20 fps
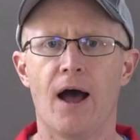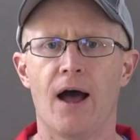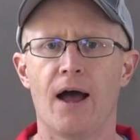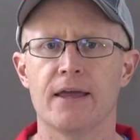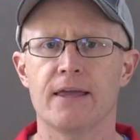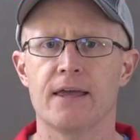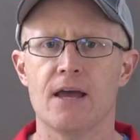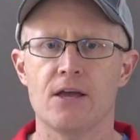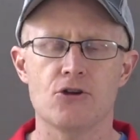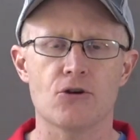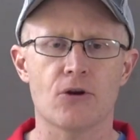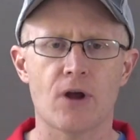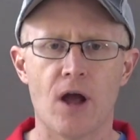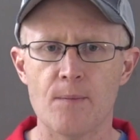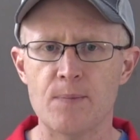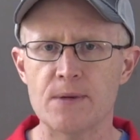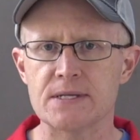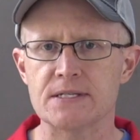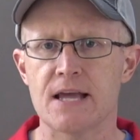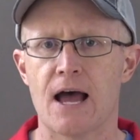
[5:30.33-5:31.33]
Get your
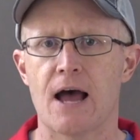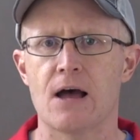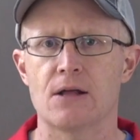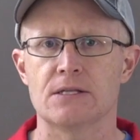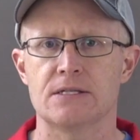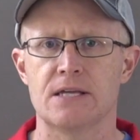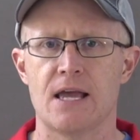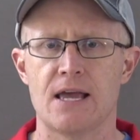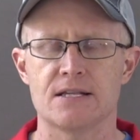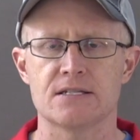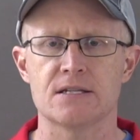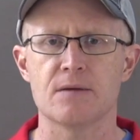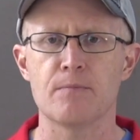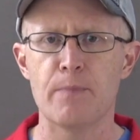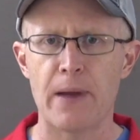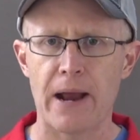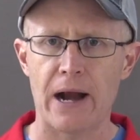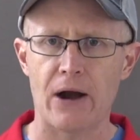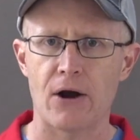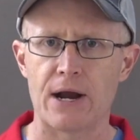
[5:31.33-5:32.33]
compass out, take some
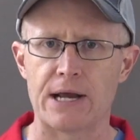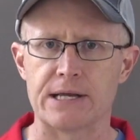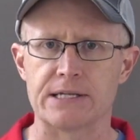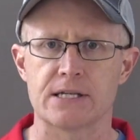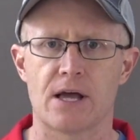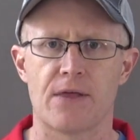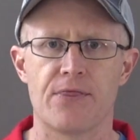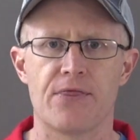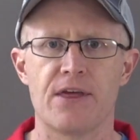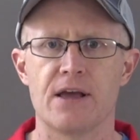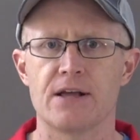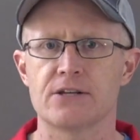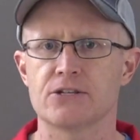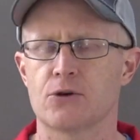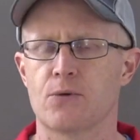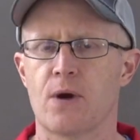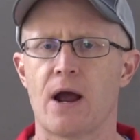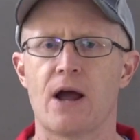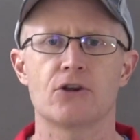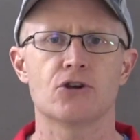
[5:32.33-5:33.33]
bearings on things
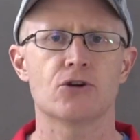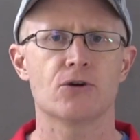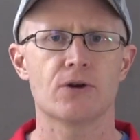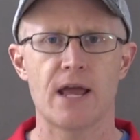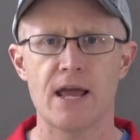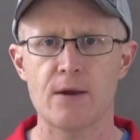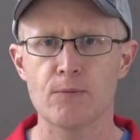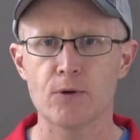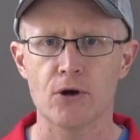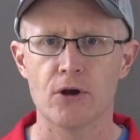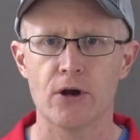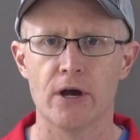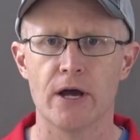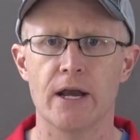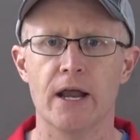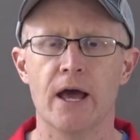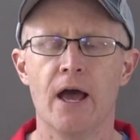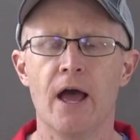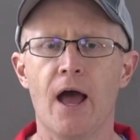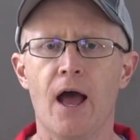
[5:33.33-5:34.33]
around your
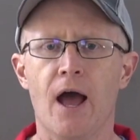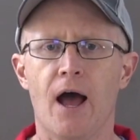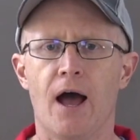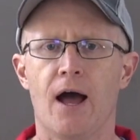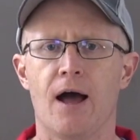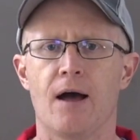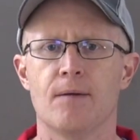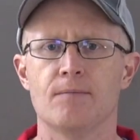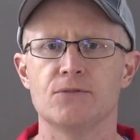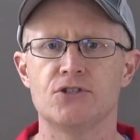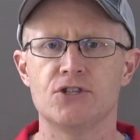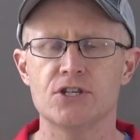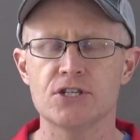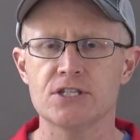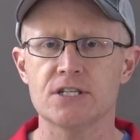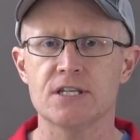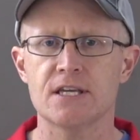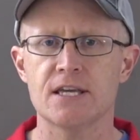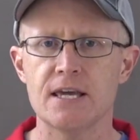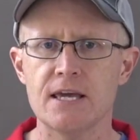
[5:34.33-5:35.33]
neighborhood.
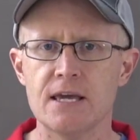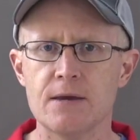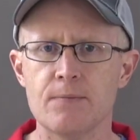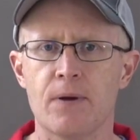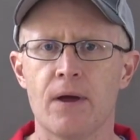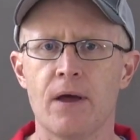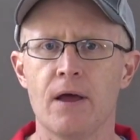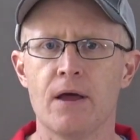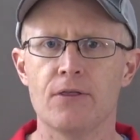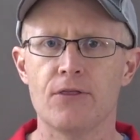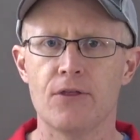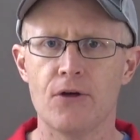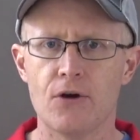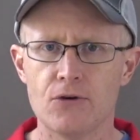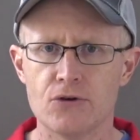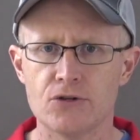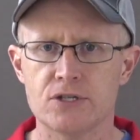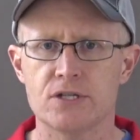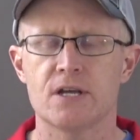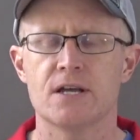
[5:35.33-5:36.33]
Just keep
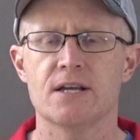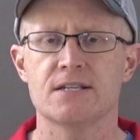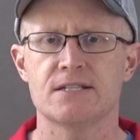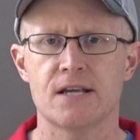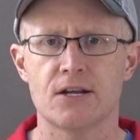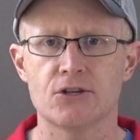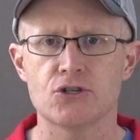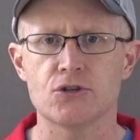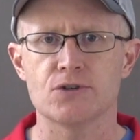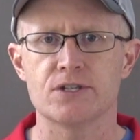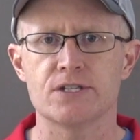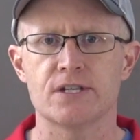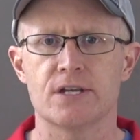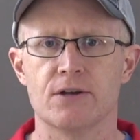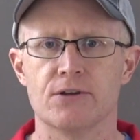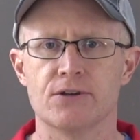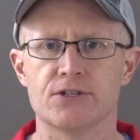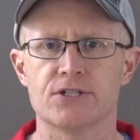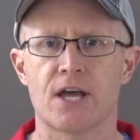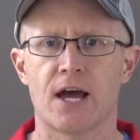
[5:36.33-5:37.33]
those essential
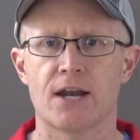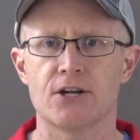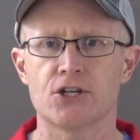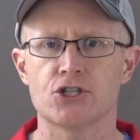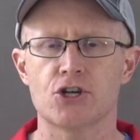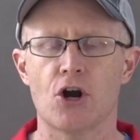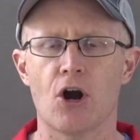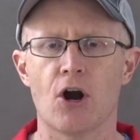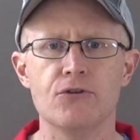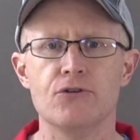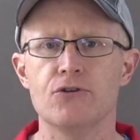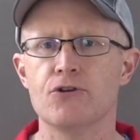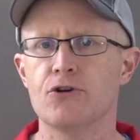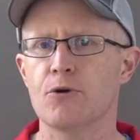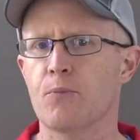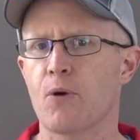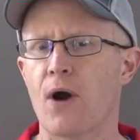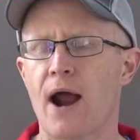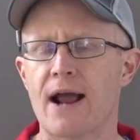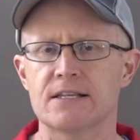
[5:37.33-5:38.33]
skills kind of sharp. You
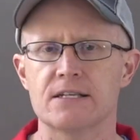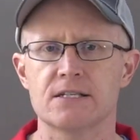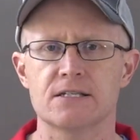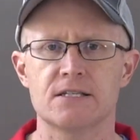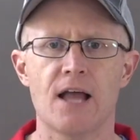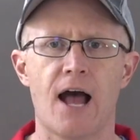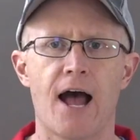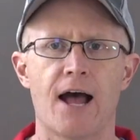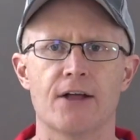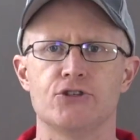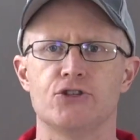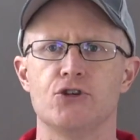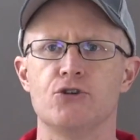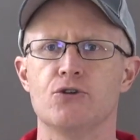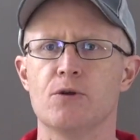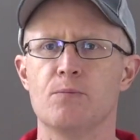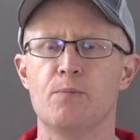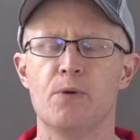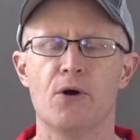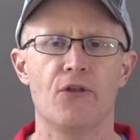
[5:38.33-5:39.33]
could practice knots, you
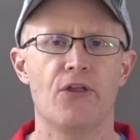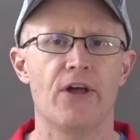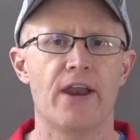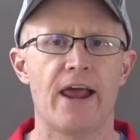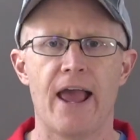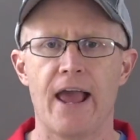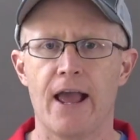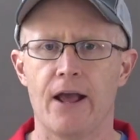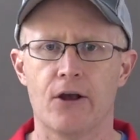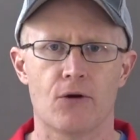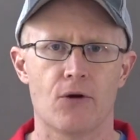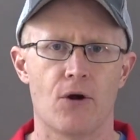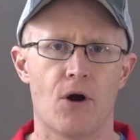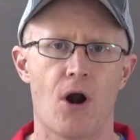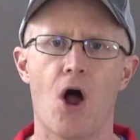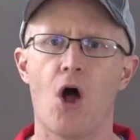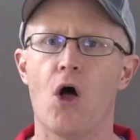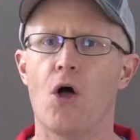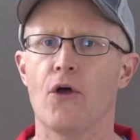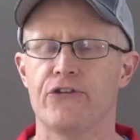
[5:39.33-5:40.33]
could build an anchor or
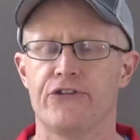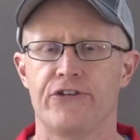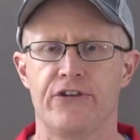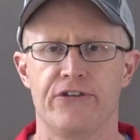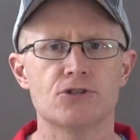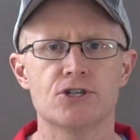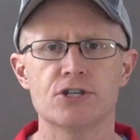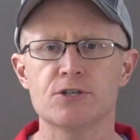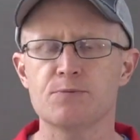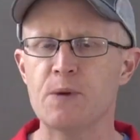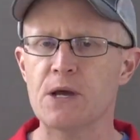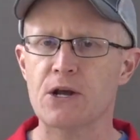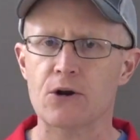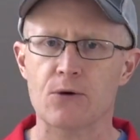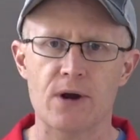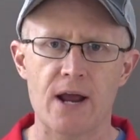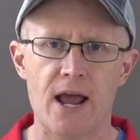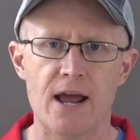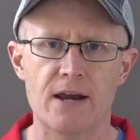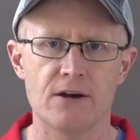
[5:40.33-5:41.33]
a hull system. Just be
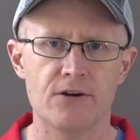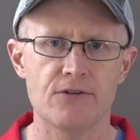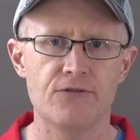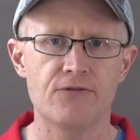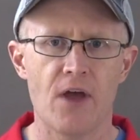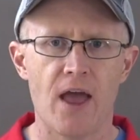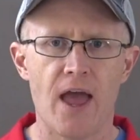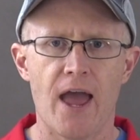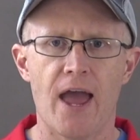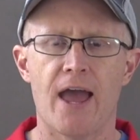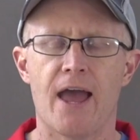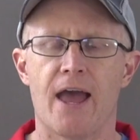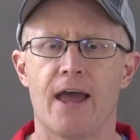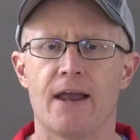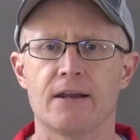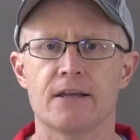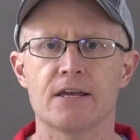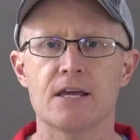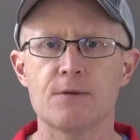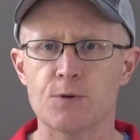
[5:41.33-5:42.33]
creative
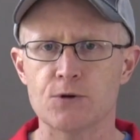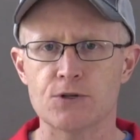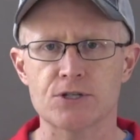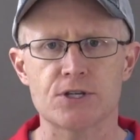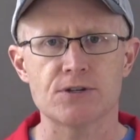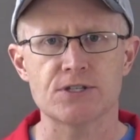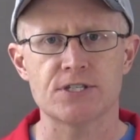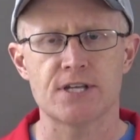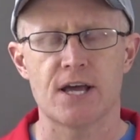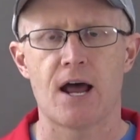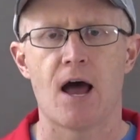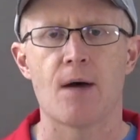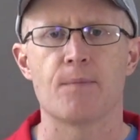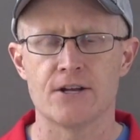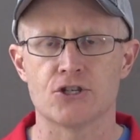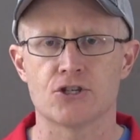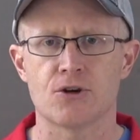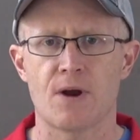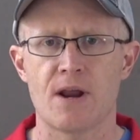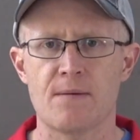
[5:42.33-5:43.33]
and keep your skill set
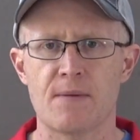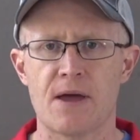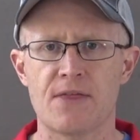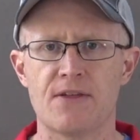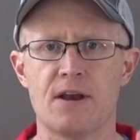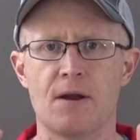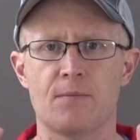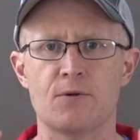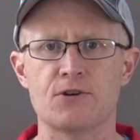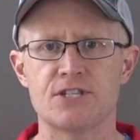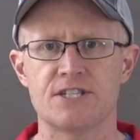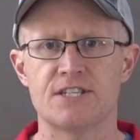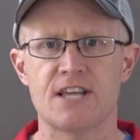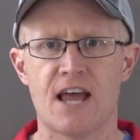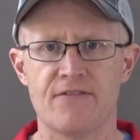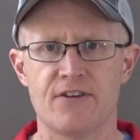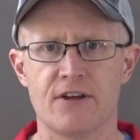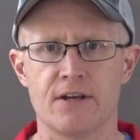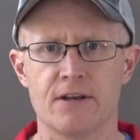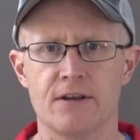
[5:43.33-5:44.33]
up. Training method number
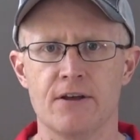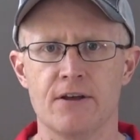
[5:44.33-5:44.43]
7.